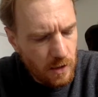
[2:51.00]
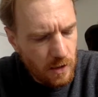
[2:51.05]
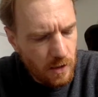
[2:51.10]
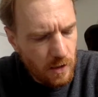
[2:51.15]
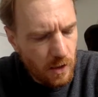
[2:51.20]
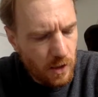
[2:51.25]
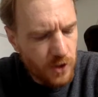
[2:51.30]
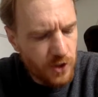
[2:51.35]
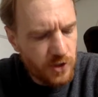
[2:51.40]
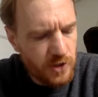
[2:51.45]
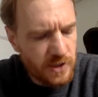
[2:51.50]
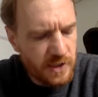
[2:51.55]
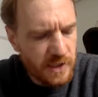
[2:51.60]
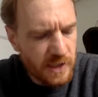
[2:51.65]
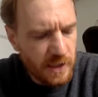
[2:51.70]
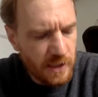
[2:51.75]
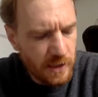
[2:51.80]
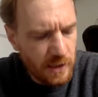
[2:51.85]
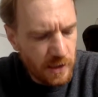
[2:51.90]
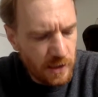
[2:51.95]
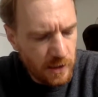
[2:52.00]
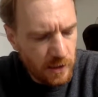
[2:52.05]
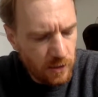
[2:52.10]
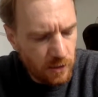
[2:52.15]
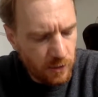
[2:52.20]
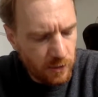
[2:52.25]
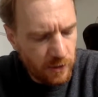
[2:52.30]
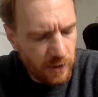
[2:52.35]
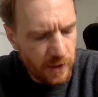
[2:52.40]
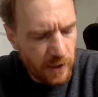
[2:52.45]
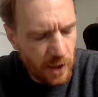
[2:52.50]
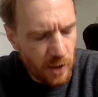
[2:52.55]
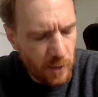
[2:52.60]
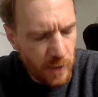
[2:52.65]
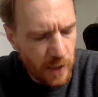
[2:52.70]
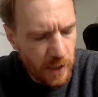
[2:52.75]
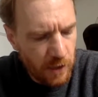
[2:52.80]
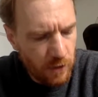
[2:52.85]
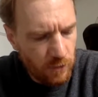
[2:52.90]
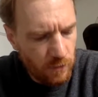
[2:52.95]
understanding or thinking
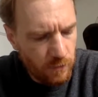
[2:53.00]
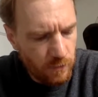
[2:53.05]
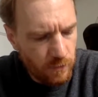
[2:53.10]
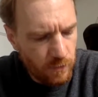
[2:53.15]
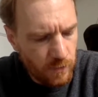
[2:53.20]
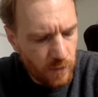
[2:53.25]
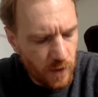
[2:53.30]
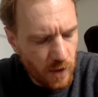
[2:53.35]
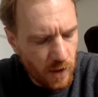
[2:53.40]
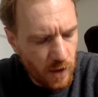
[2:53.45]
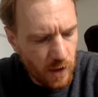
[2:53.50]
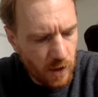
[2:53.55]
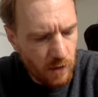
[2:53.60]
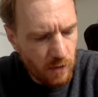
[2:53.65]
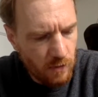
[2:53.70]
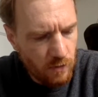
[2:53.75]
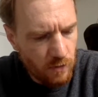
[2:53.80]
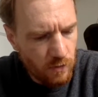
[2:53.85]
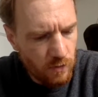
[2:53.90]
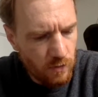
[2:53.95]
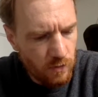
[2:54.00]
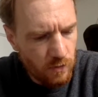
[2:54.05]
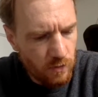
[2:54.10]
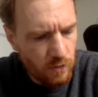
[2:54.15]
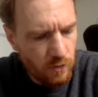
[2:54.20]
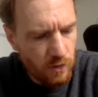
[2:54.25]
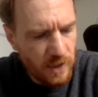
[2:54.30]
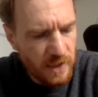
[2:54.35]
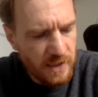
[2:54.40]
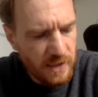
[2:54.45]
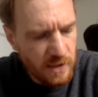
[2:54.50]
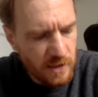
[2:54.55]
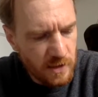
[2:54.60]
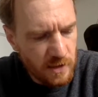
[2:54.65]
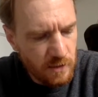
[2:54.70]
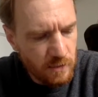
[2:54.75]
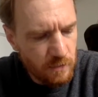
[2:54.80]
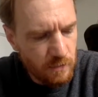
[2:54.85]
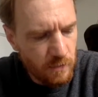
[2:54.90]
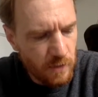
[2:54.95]
about uh,
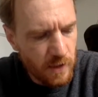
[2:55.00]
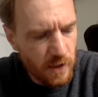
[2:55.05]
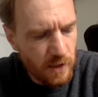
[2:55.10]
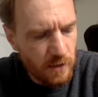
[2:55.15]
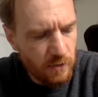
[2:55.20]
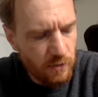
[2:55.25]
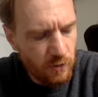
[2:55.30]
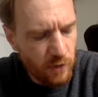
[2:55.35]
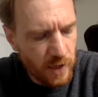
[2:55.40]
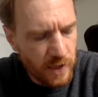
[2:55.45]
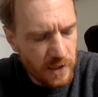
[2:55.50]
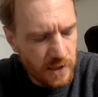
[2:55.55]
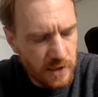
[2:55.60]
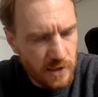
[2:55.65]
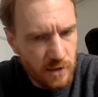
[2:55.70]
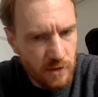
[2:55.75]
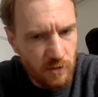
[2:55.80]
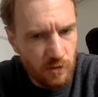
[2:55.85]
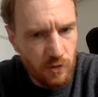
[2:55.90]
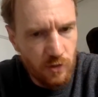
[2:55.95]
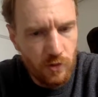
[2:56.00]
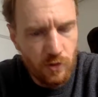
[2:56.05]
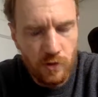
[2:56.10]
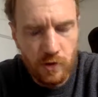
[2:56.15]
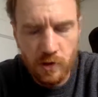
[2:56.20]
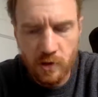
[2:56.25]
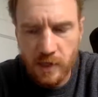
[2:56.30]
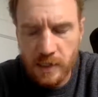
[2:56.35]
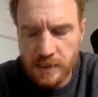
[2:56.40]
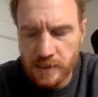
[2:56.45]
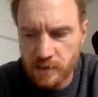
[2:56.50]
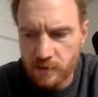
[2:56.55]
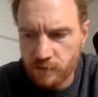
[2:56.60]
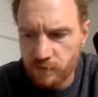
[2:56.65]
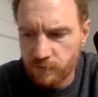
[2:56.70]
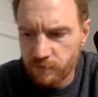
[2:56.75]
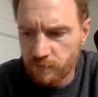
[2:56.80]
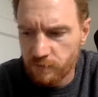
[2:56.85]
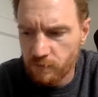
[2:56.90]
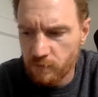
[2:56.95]
racism and race through the lens of
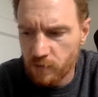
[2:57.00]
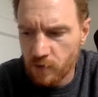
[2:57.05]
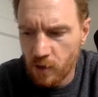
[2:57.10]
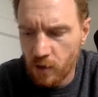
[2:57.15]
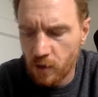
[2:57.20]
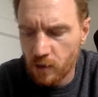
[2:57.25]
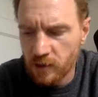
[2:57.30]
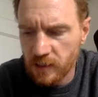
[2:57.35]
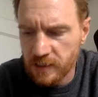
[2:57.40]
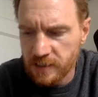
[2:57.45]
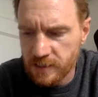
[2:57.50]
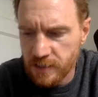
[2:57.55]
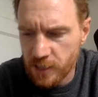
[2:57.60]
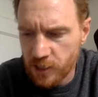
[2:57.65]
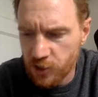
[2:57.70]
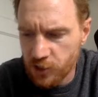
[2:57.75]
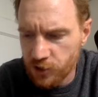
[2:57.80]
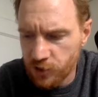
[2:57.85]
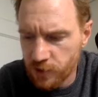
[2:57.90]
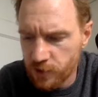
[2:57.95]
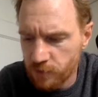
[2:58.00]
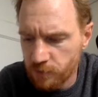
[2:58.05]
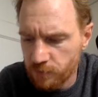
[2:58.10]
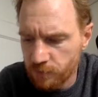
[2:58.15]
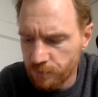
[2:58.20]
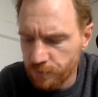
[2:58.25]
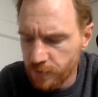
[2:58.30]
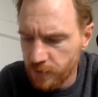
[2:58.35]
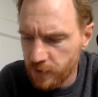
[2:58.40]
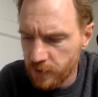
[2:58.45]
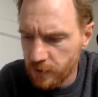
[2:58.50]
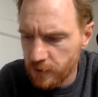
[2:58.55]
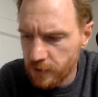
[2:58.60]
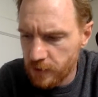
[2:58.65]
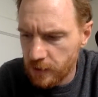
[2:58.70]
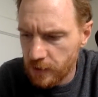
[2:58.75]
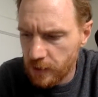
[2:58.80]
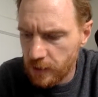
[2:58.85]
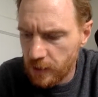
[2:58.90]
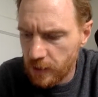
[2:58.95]
colonization
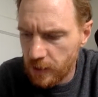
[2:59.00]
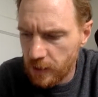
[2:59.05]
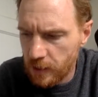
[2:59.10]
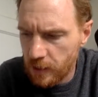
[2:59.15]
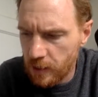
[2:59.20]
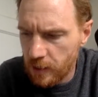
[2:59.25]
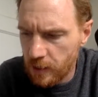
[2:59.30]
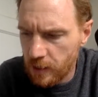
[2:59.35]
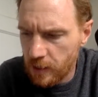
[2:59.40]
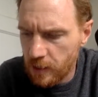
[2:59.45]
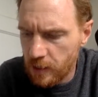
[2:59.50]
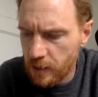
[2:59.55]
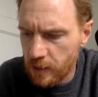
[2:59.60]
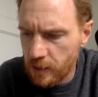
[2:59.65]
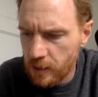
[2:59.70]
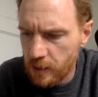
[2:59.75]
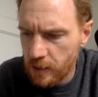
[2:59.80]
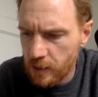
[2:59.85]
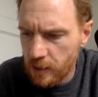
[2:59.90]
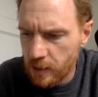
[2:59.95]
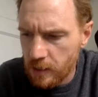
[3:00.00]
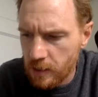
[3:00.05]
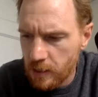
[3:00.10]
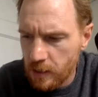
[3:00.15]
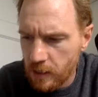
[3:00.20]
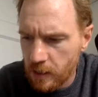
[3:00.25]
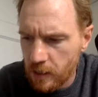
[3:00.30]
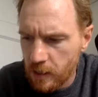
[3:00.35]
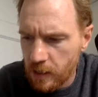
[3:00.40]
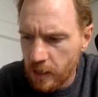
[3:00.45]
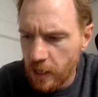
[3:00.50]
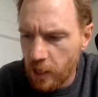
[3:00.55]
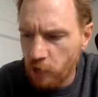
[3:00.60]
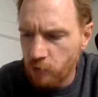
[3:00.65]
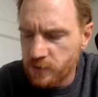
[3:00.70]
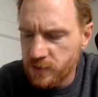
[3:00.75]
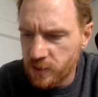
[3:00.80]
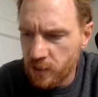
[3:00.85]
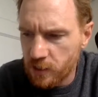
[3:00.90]
uh, helps to